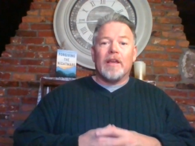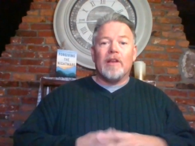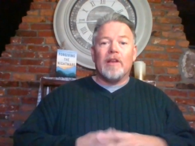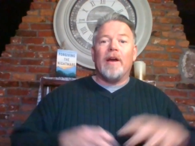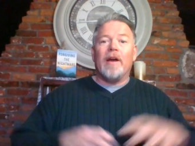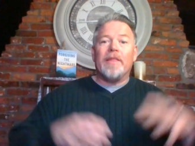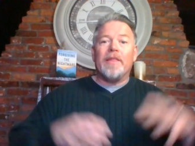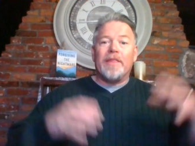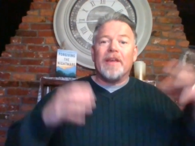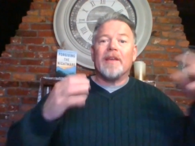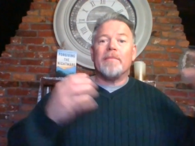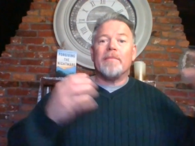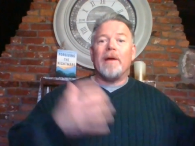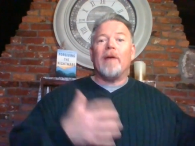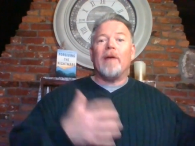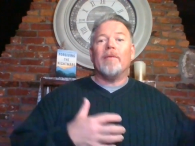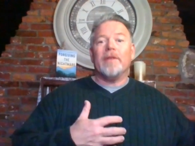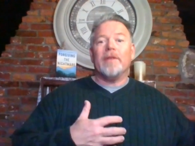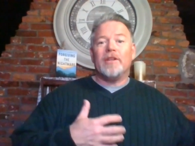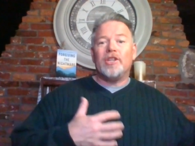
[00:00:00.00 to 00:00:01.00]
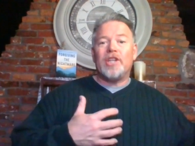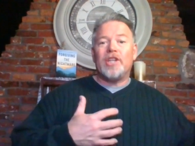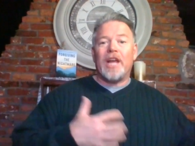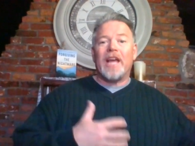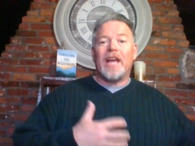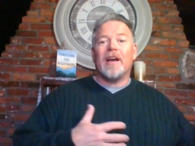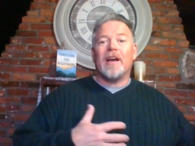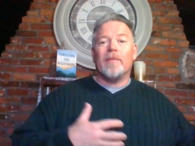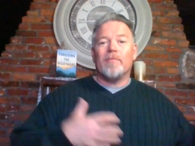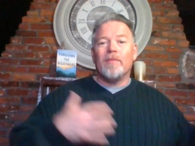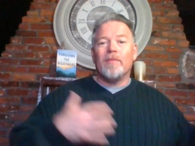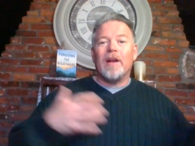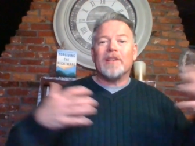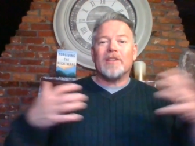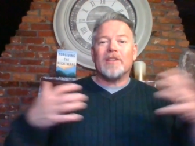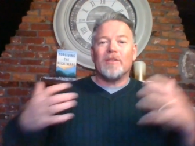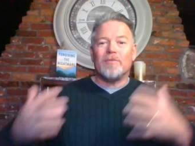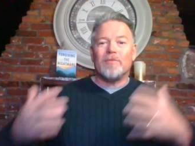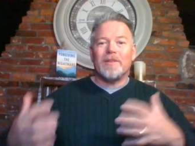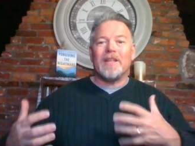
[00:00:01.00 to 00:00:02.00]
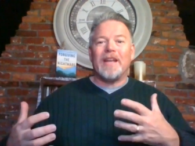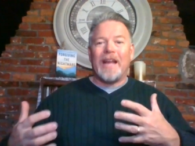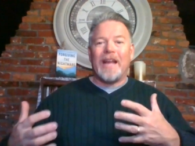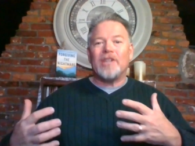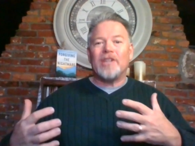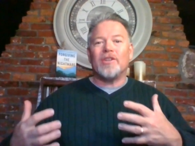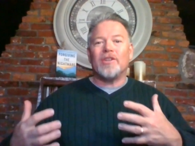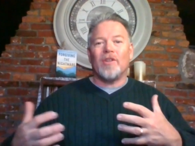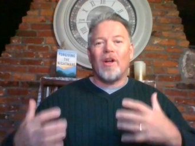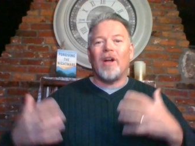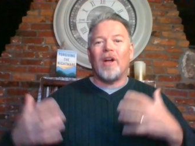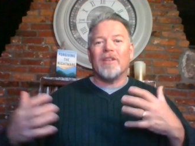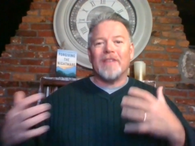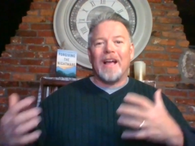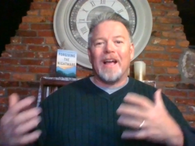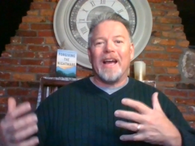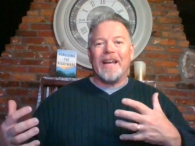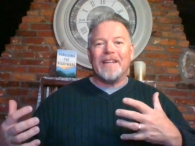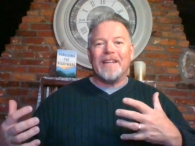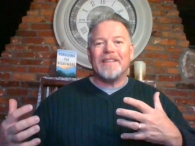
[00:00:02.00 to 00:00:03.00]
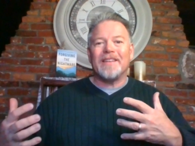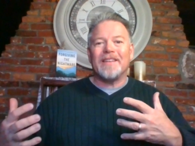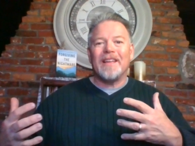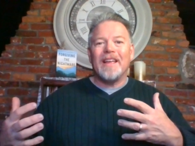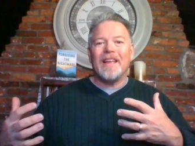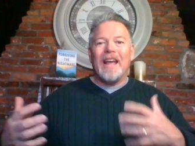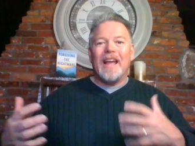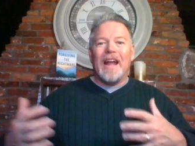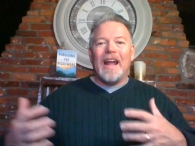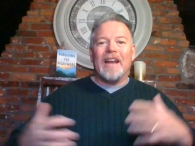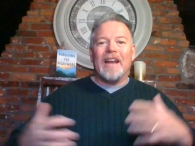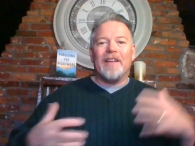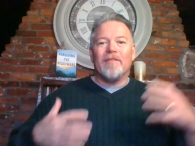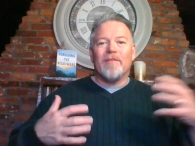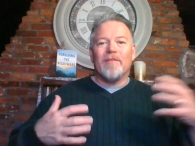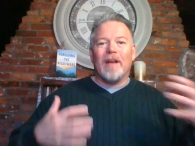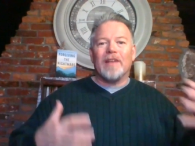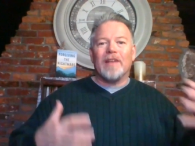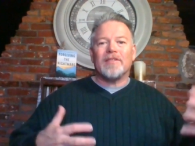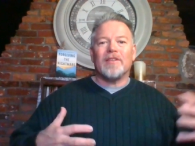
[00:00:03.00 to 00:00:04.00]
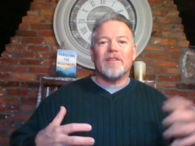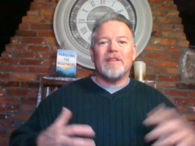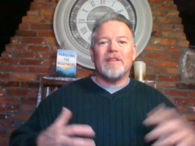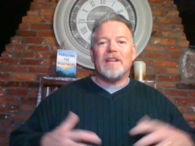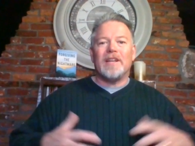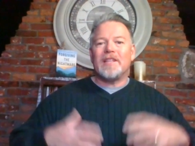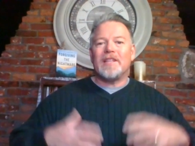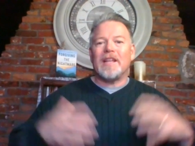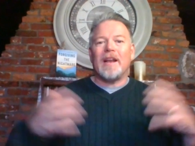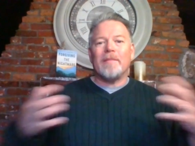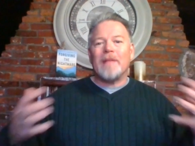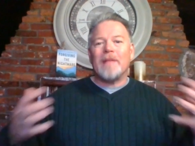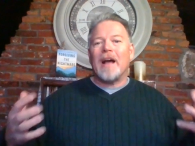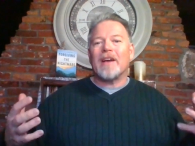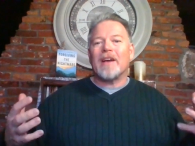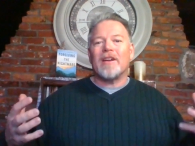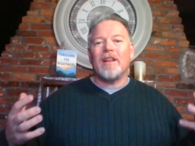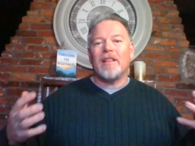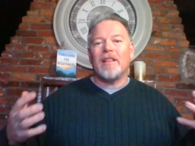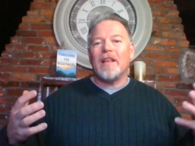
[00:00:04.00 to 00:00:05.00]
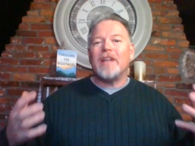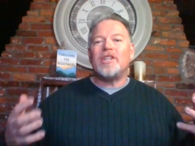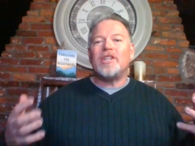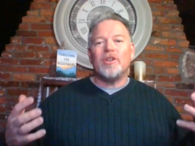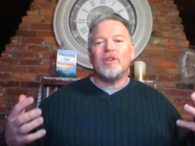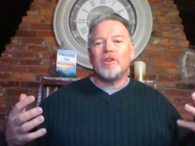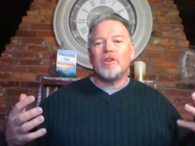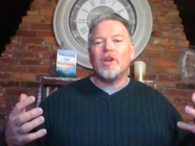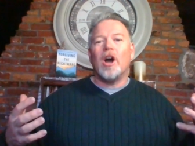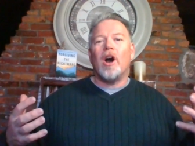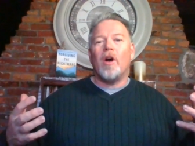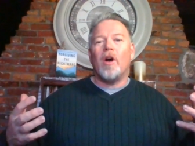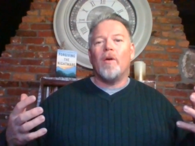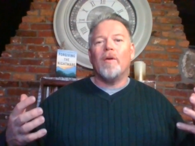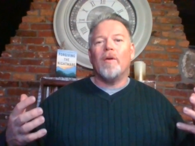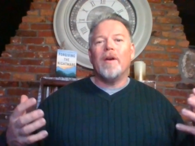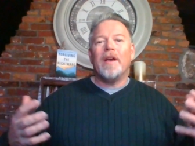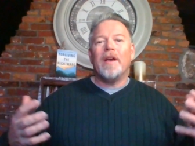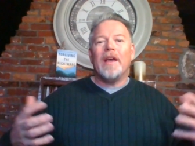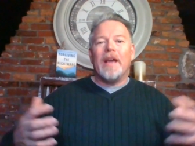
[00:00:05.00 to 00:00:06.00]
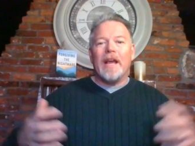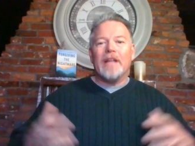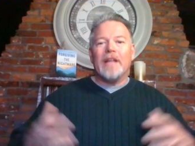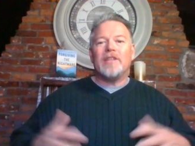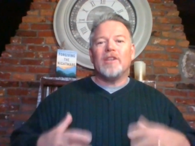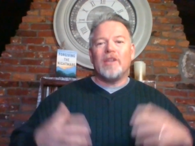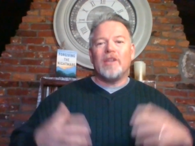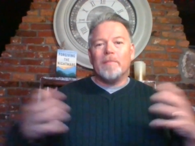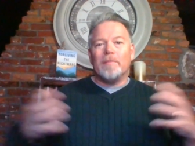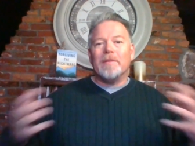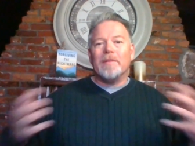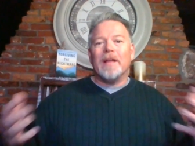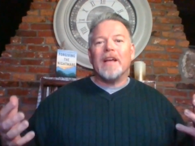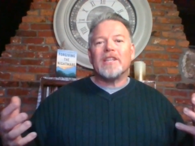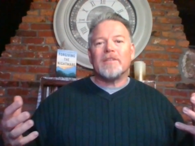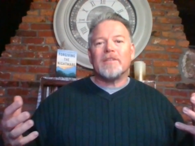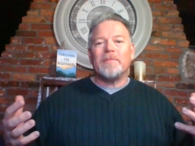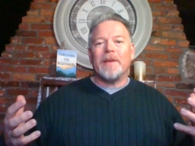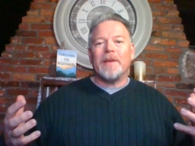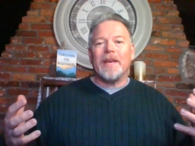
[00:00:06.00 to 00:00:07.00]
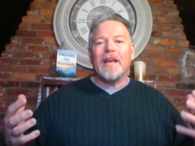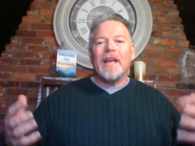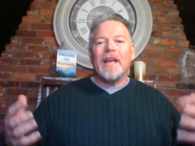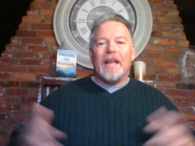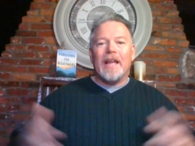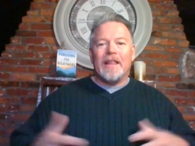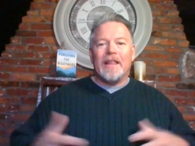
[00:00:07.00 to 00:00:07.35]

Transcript: You know, I think about when Jacob mm-hmm. wrestled with an angel all night and he wrestled and he said, I'm not going to let you go until you blessed me.